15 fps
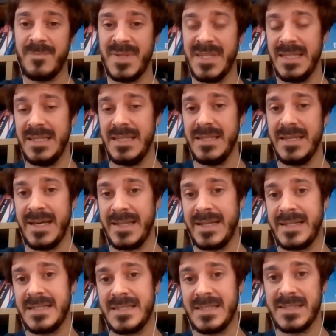PE and
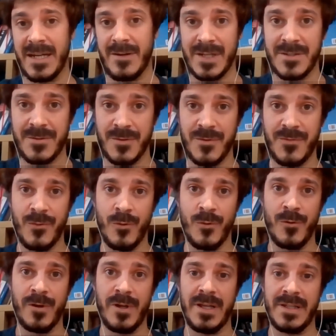athletic director
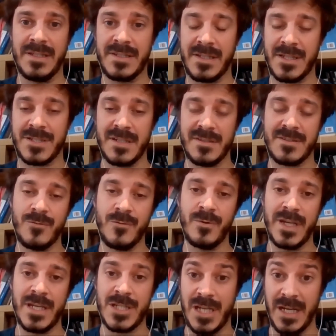for an international school
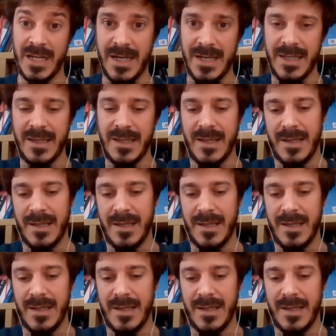in Shanghai.